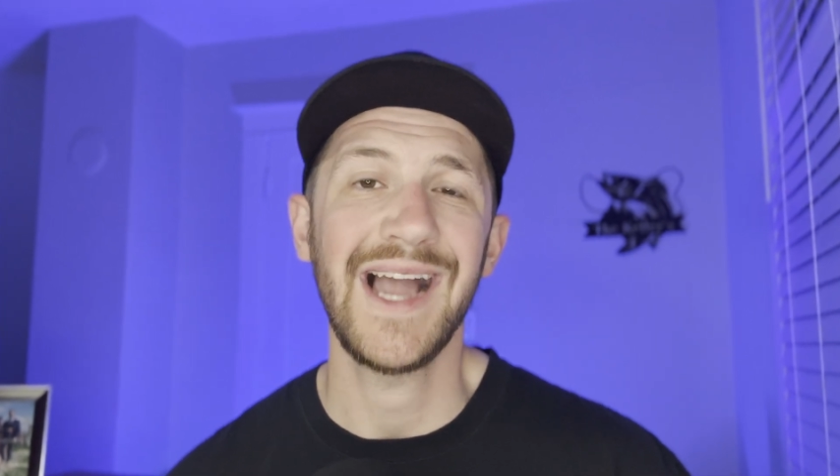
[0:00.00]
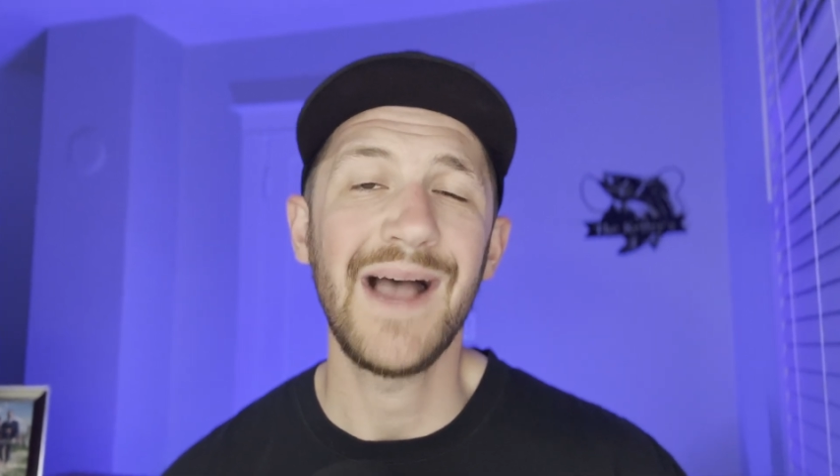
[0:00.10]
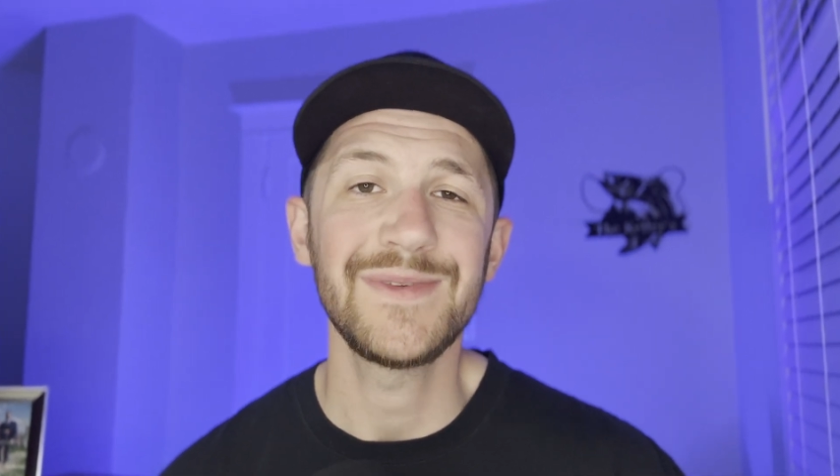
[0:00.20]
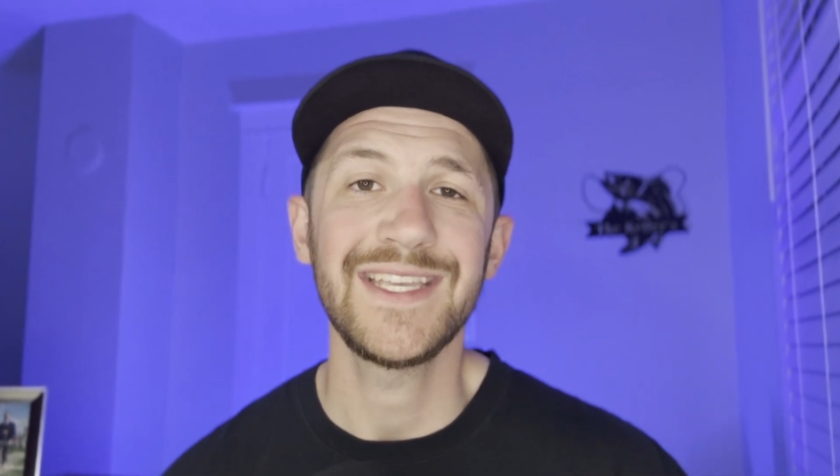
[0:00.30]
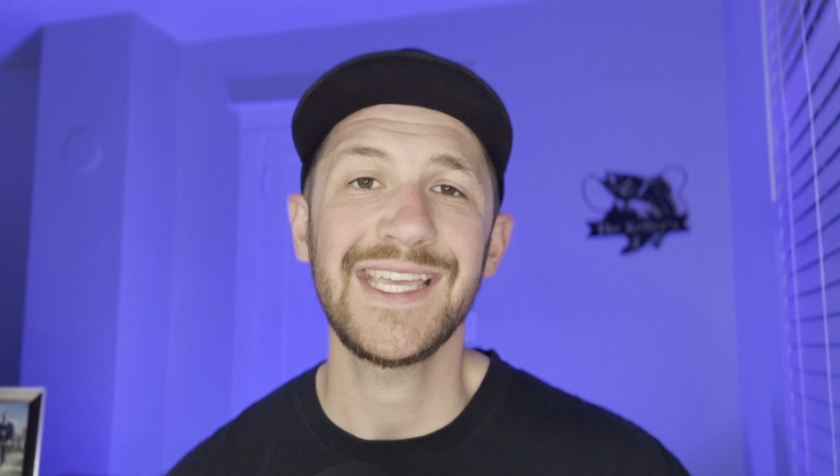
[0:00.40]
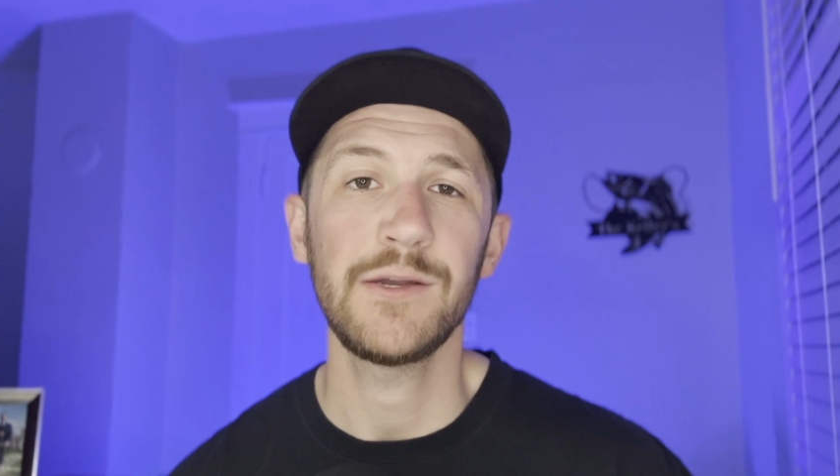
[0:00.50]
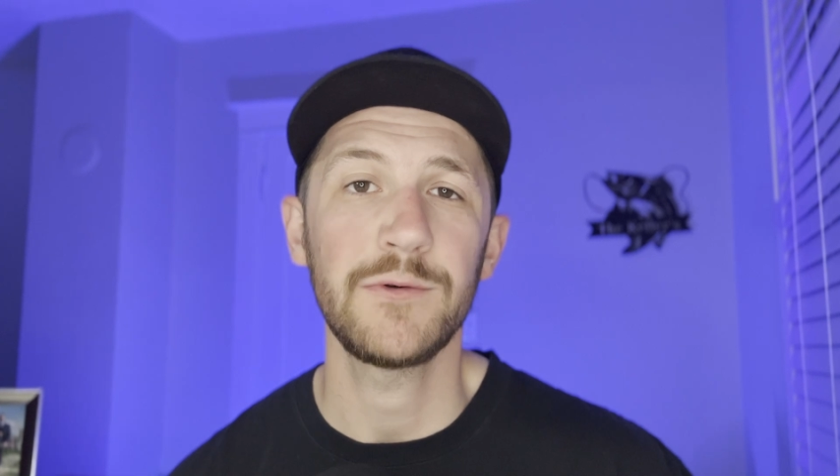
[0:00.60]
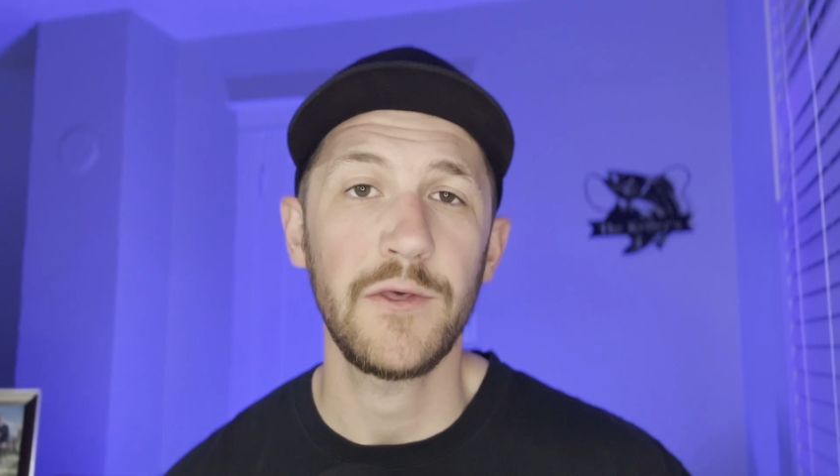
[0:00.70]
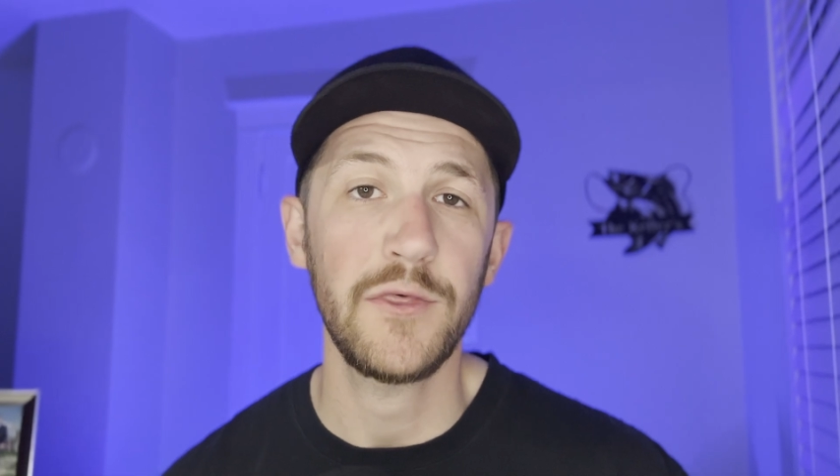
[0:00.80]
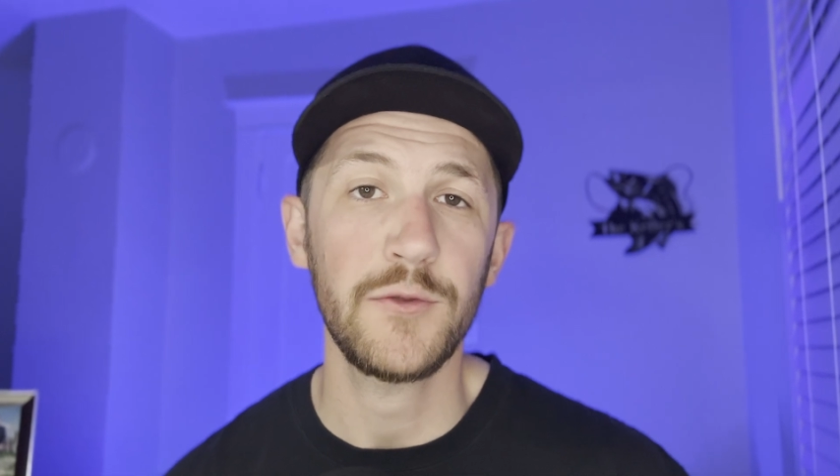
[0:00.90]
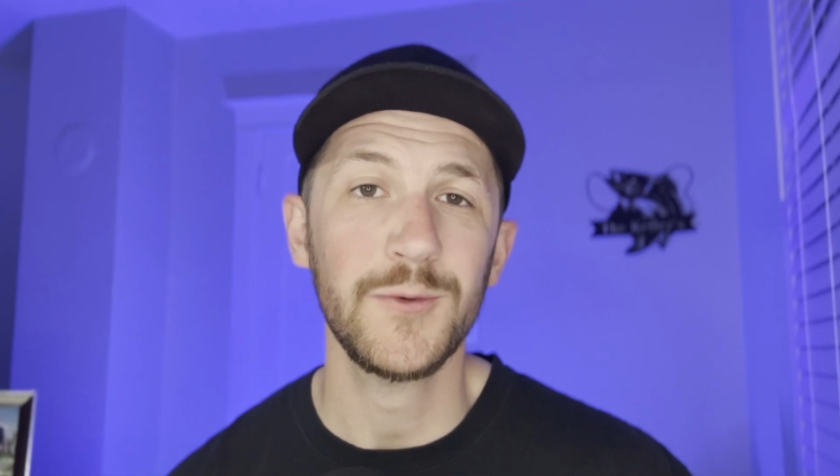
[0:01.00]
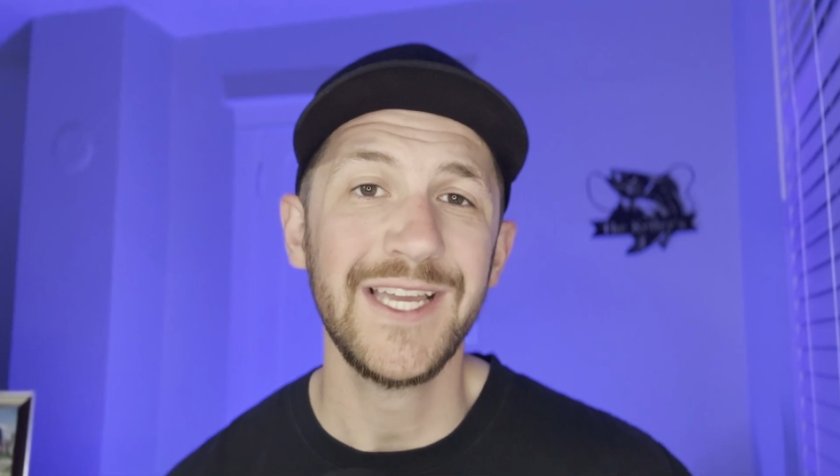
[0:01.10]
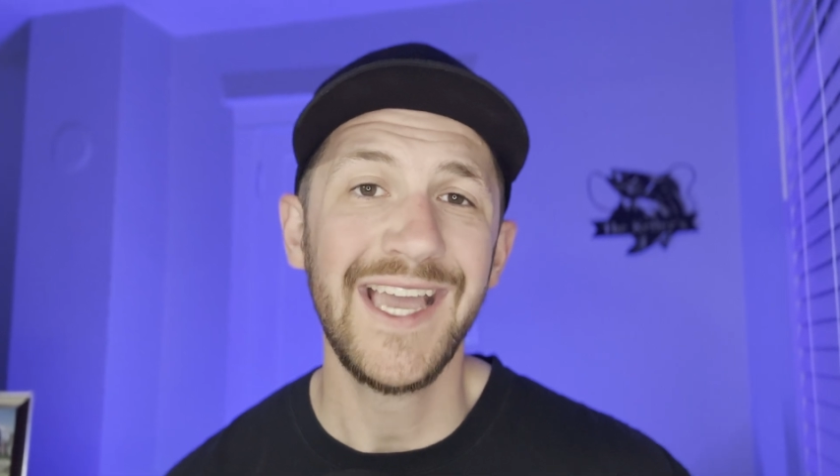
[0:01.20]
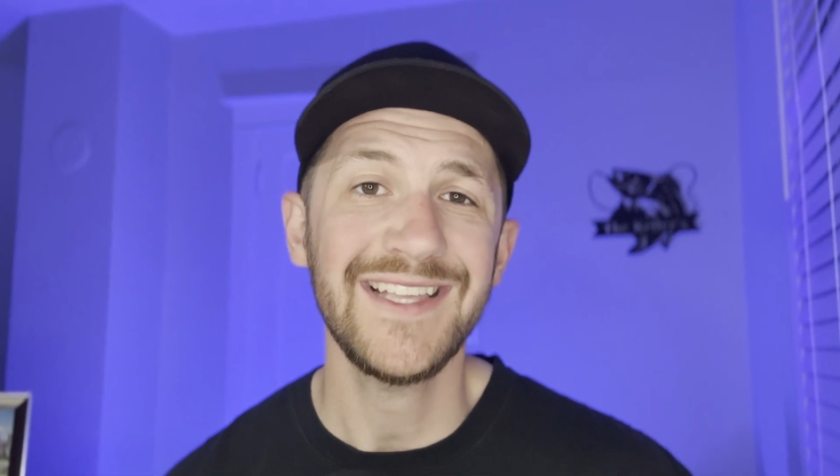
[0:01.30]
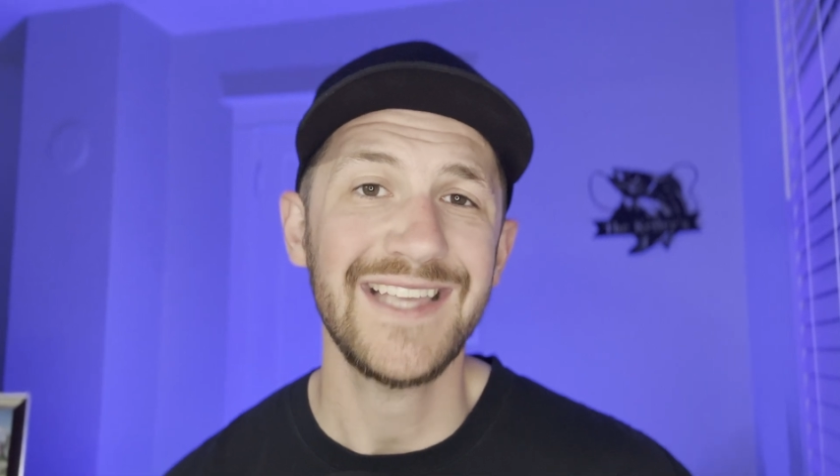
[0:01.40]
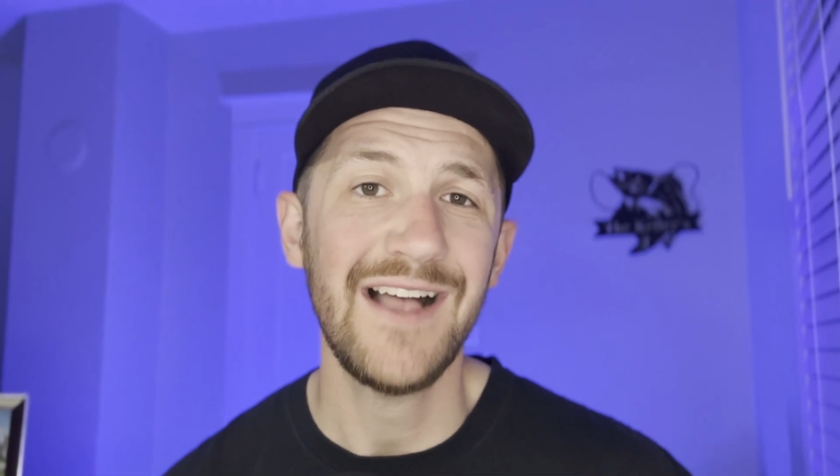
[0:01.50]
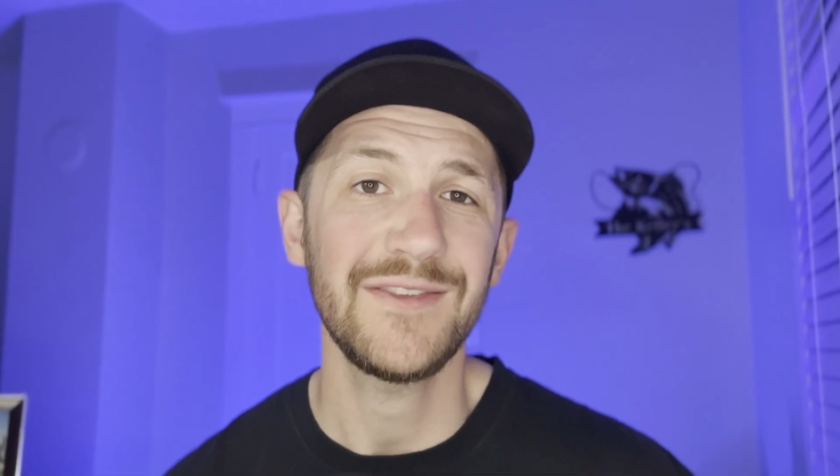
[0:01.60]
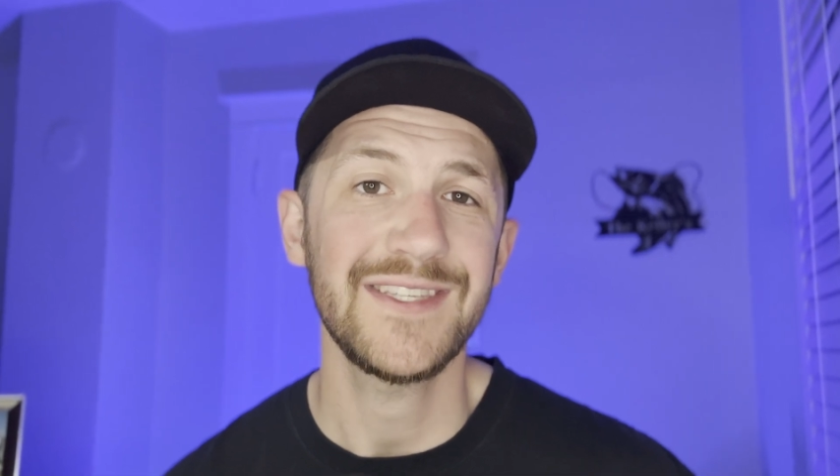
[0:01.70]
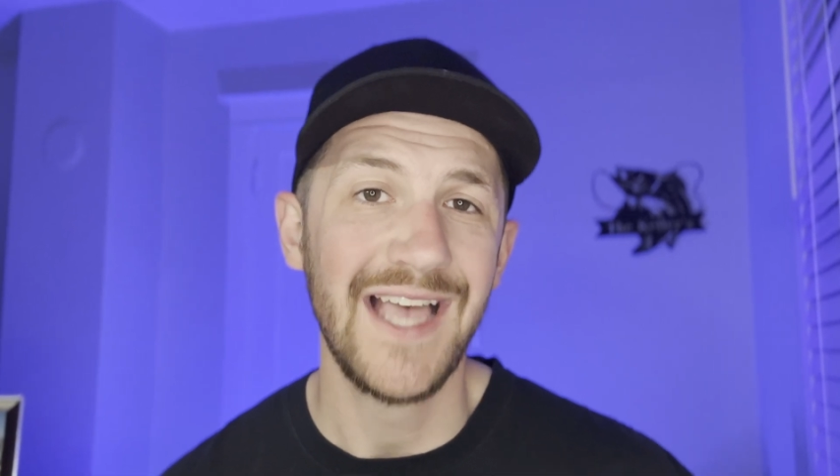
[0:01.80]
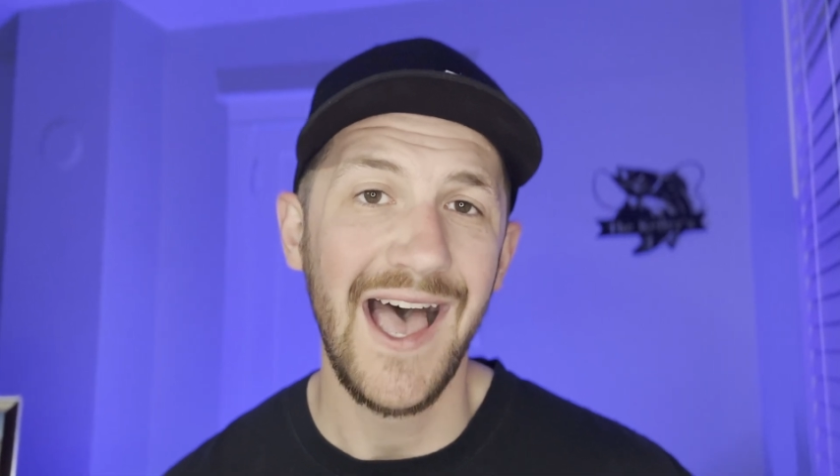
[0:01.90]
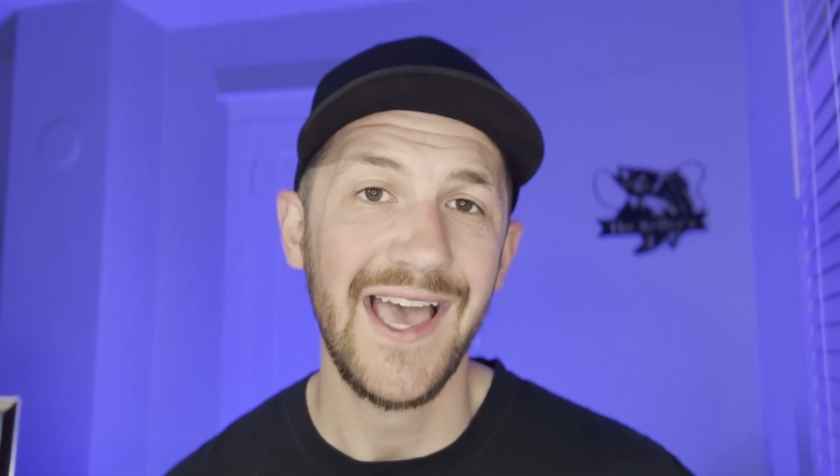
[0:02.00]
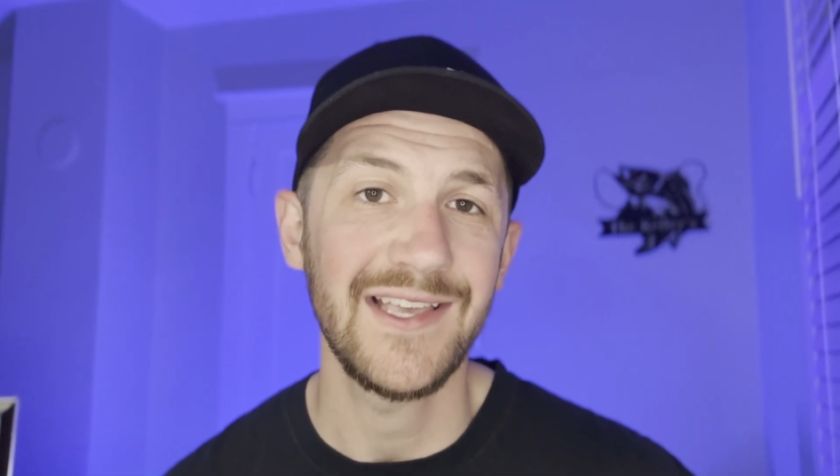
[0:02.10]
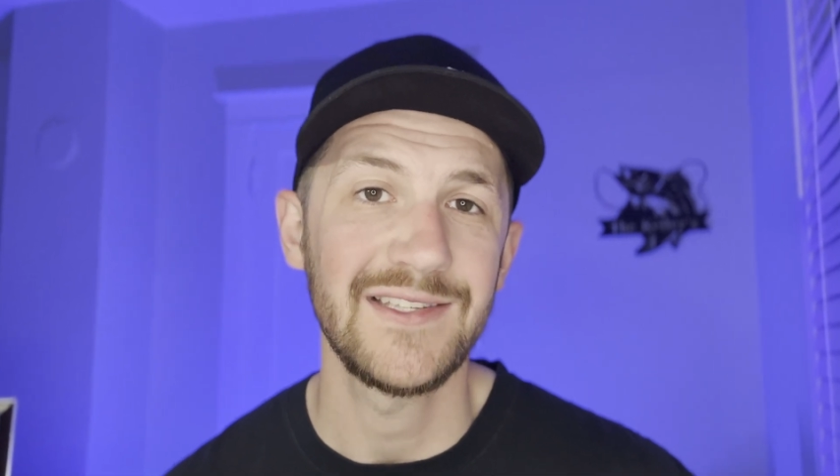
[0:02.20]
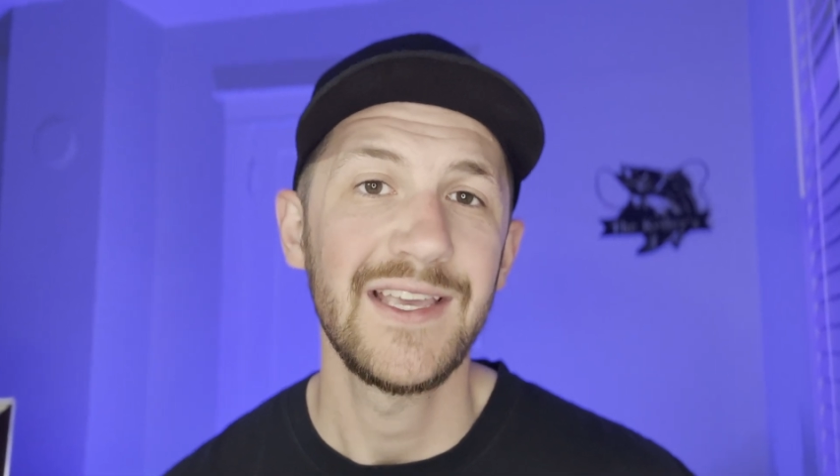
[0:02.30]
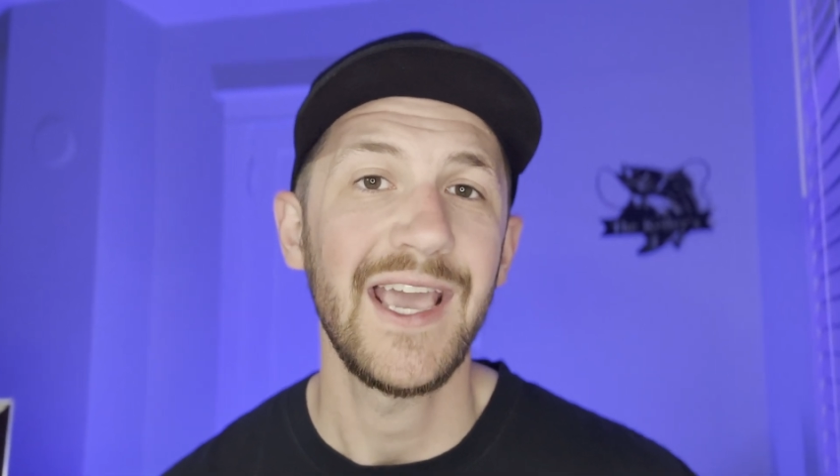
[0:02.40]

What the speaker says: I'm sticking with a 3/8 ounce size